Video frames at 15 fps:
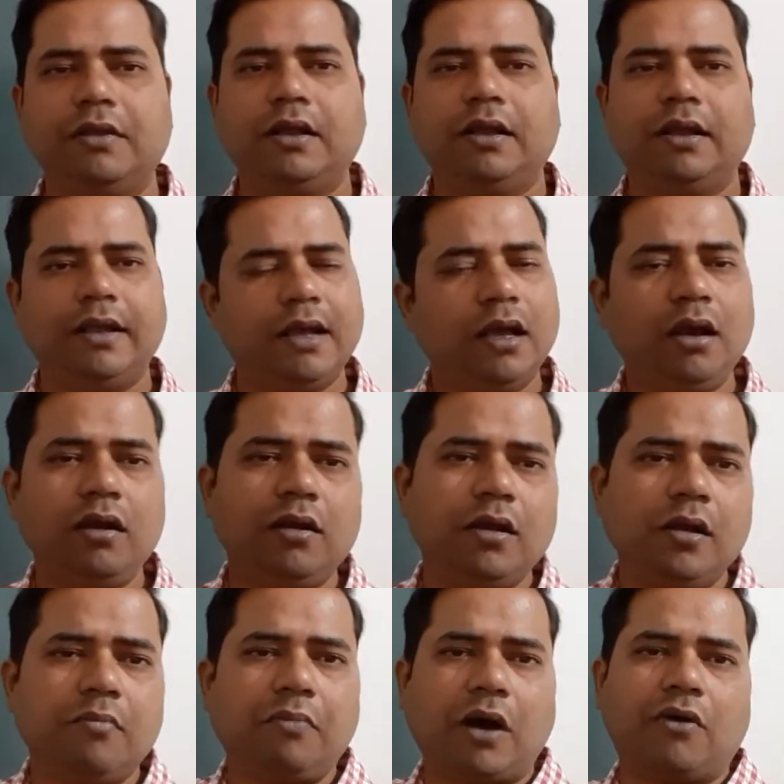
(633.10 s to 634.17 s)

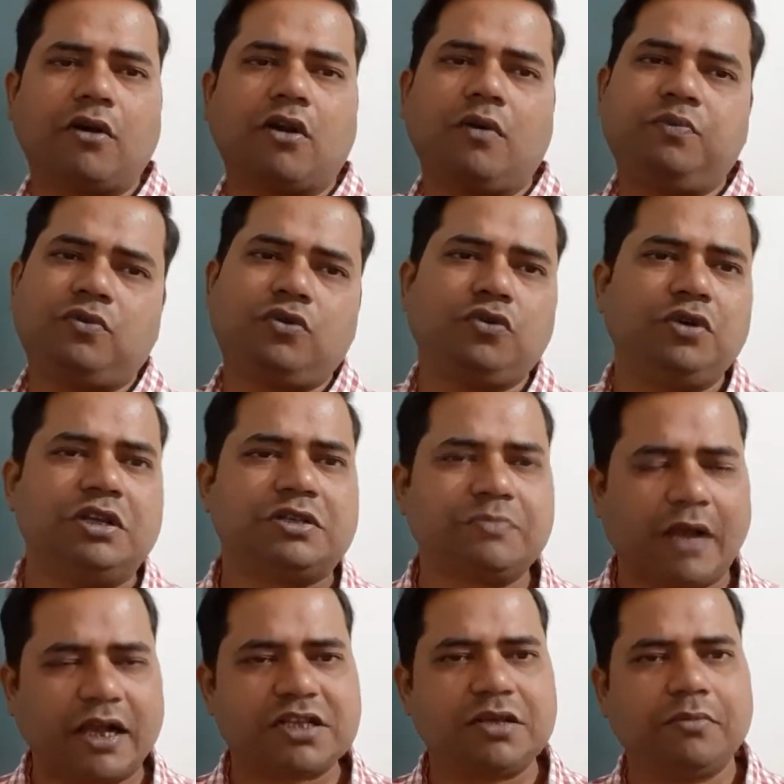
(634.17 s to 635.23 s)
Here power of 2 is
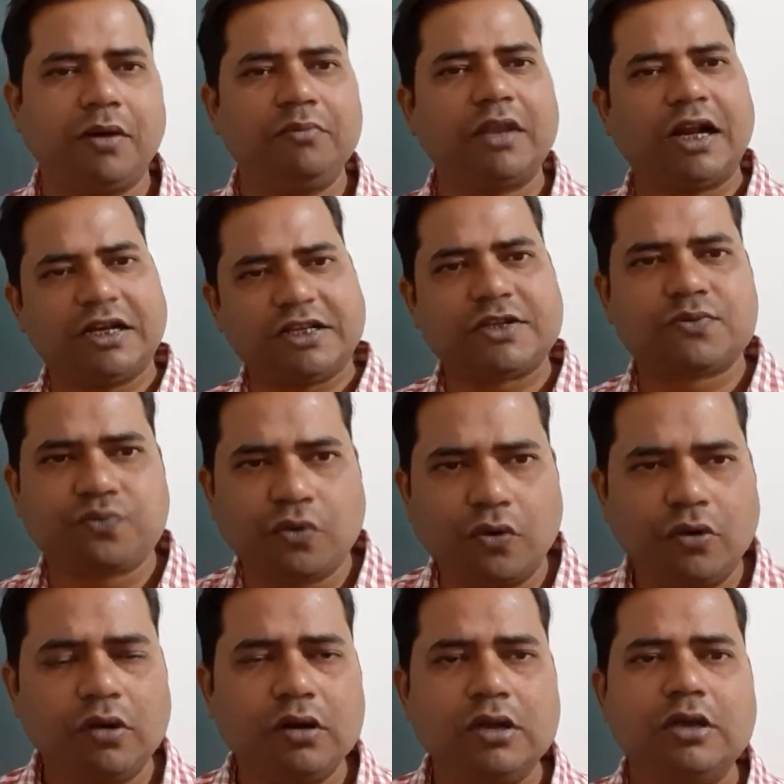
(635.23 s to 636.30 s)
maximum, that is
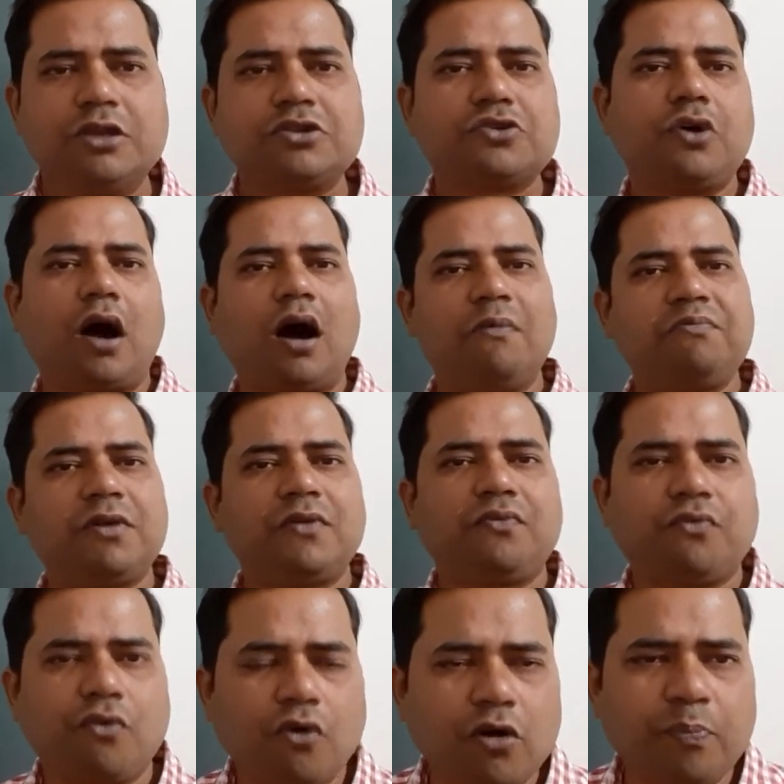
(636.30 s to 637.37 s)
4. So after
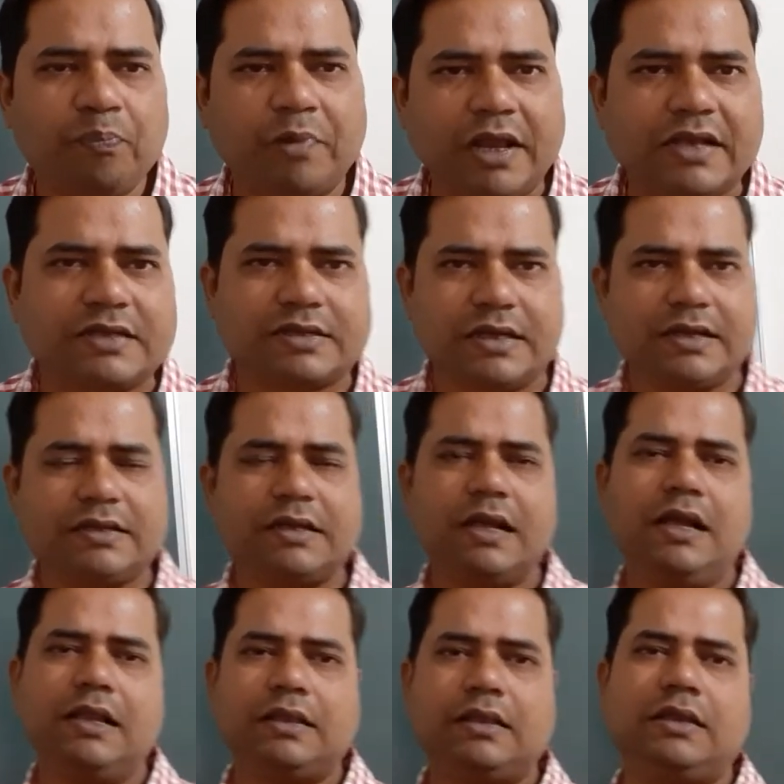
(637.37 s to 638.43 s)
4
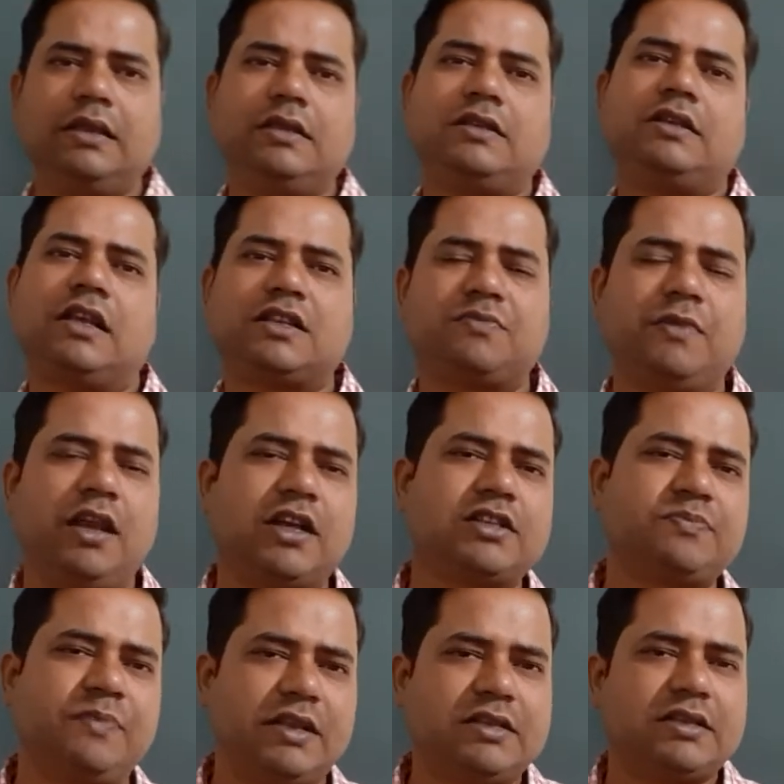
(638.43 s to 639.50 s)
places this decimal
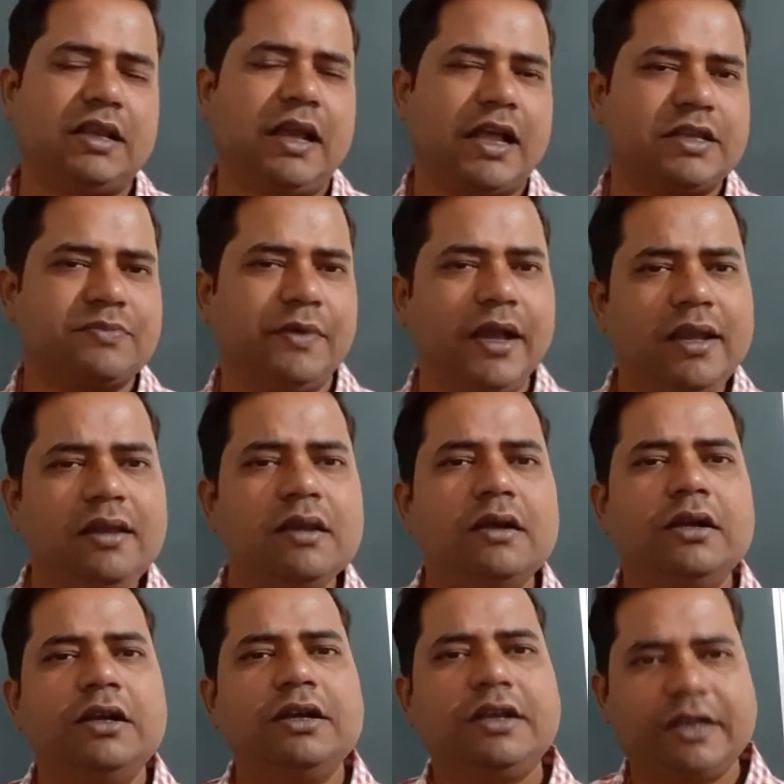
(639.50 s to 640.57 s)
expansion has
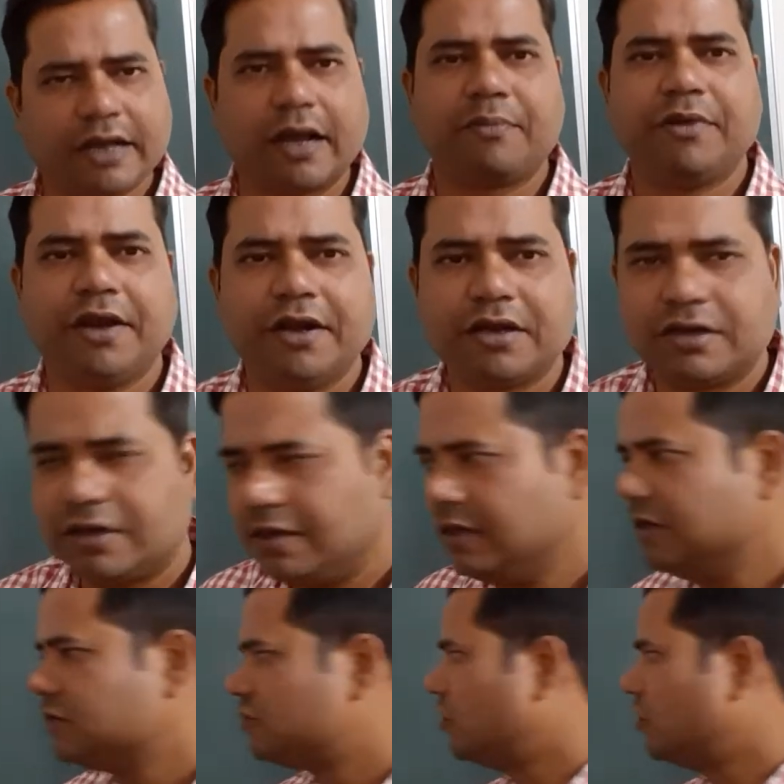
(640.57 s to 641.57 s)
been terminated.